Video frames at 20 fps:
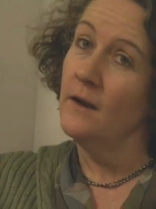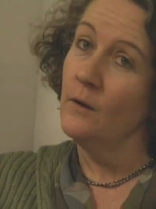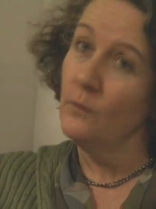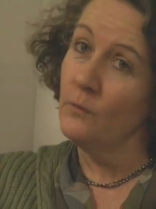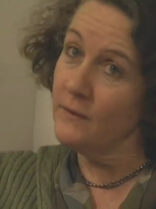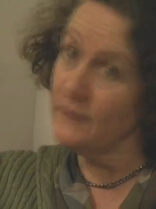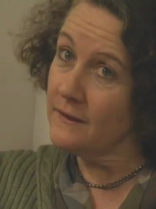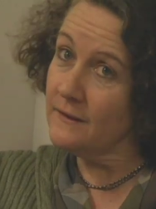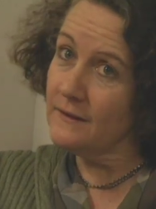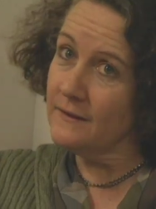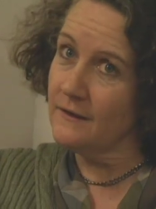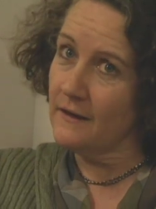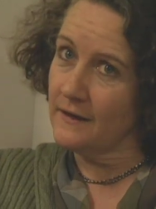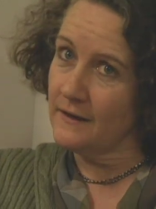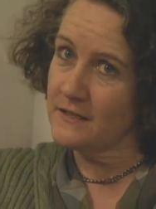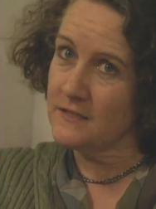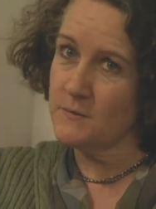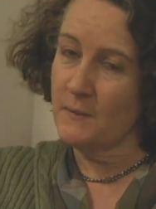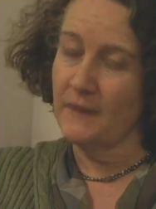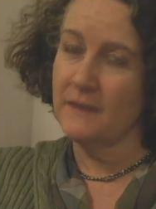really not
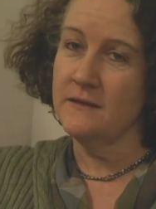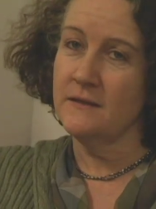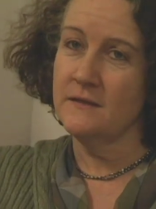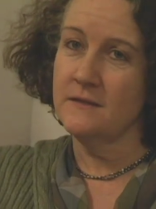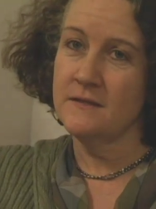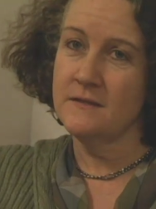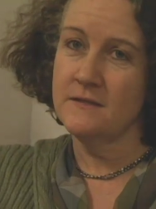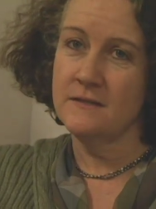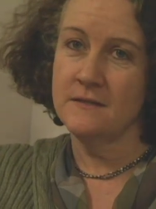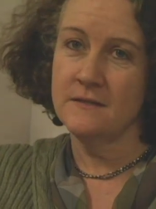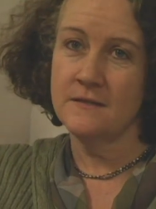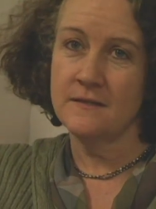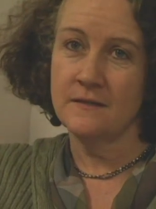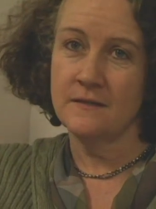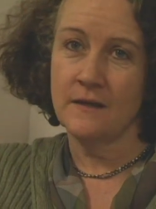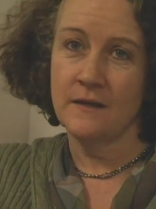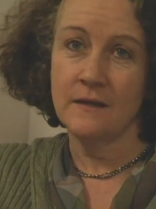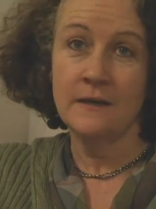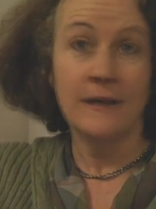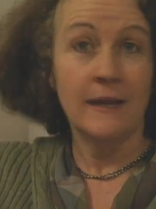expecting to see
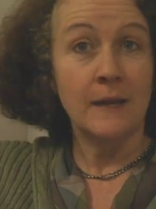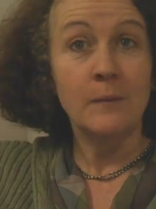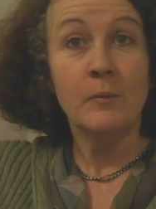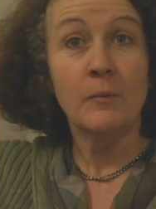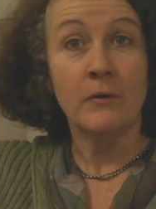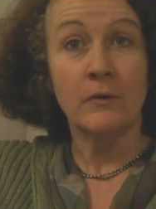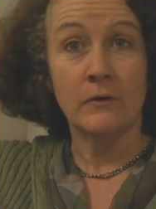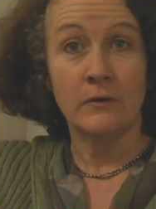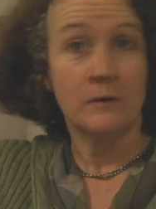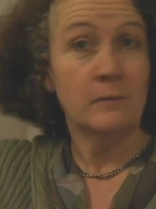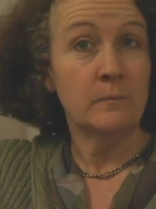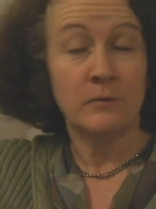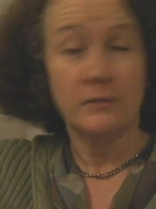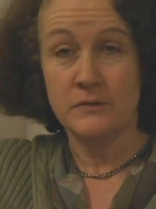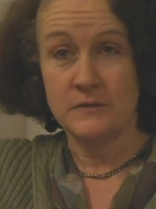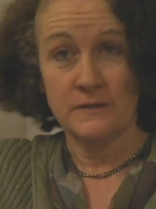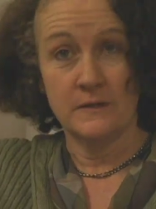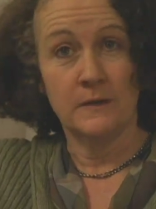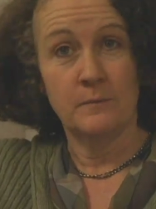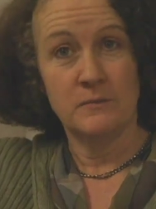a neighborhood person,